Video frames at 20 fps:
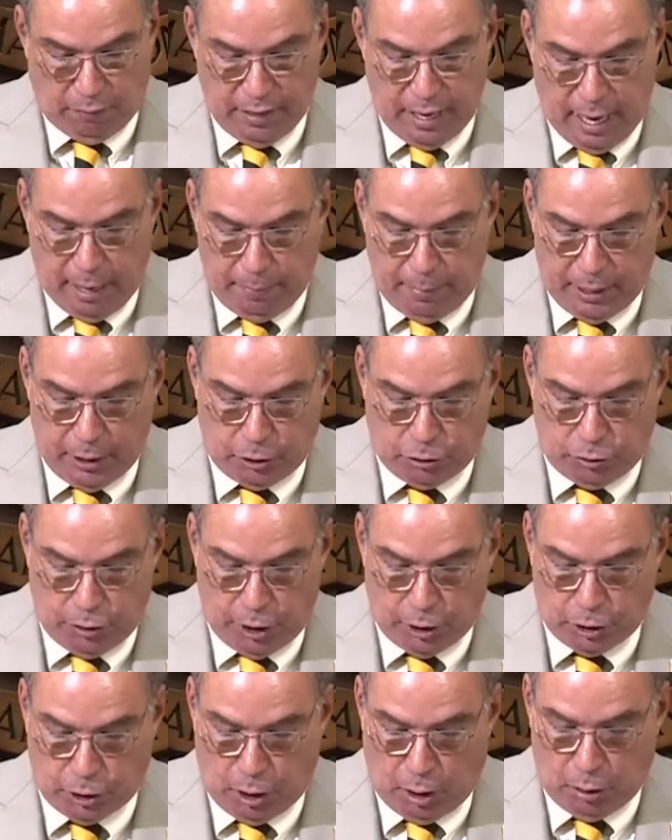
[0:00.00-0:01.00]
of the
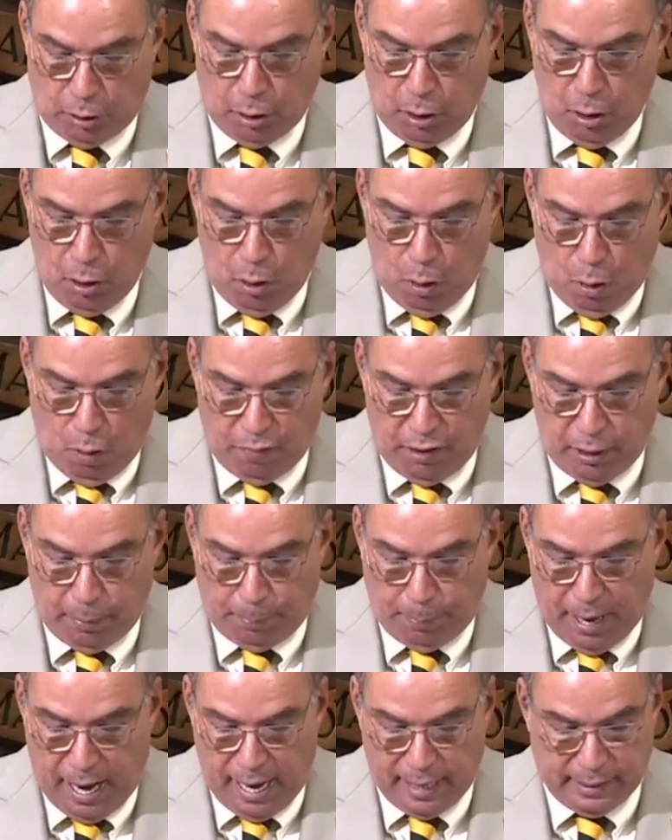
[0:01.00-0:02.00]
administration over the
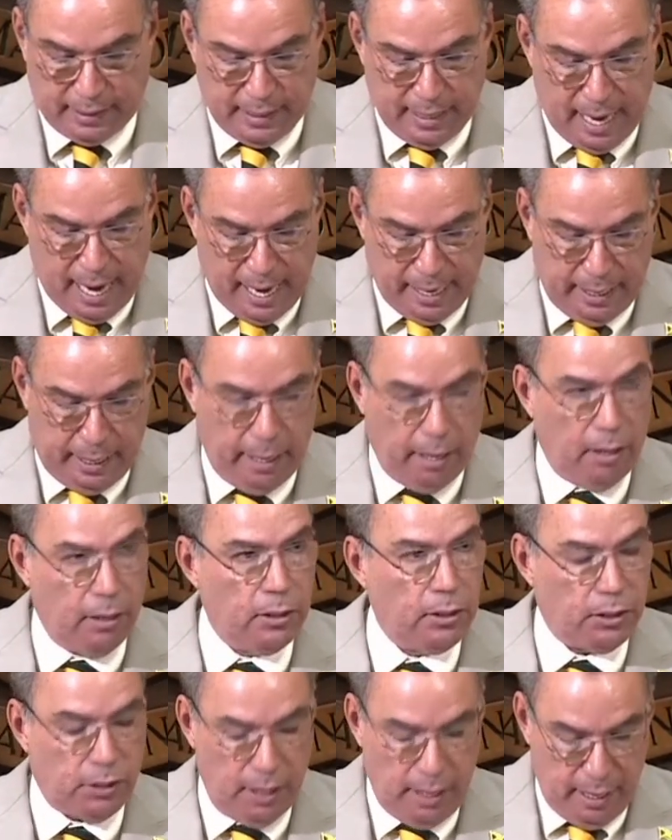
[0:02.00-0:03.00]
past 9
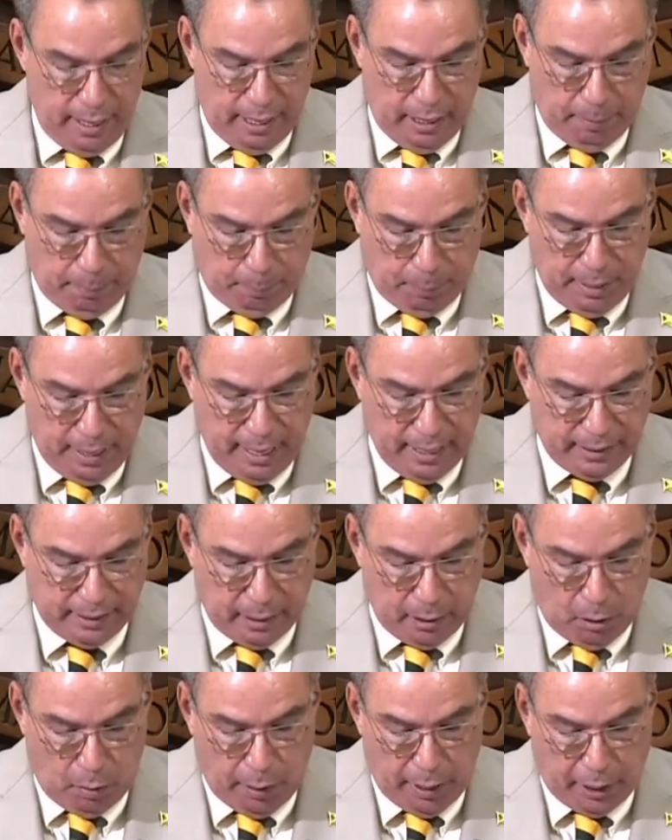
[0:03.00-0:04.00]
years in
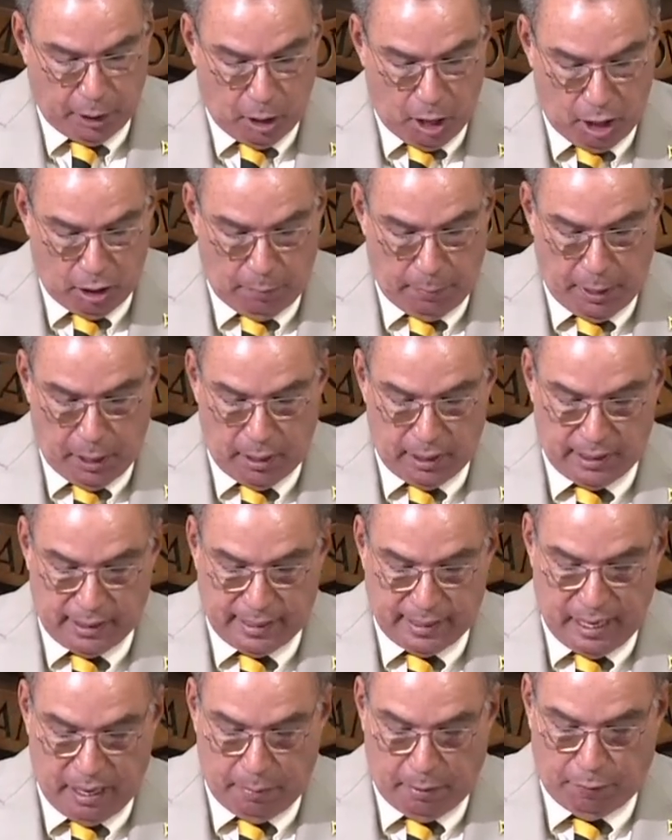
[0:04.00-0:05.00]
placing our economy on a
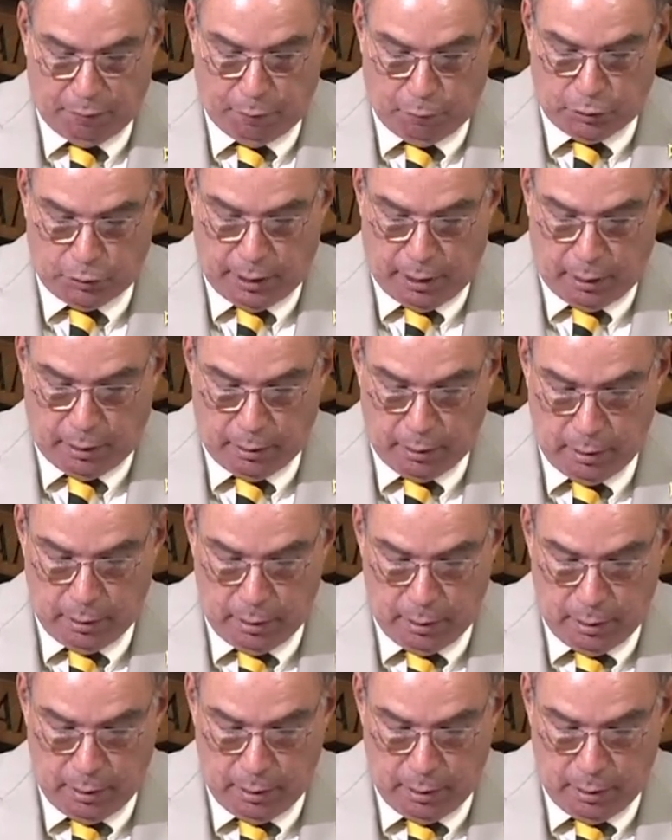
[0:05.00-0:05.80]
stable footing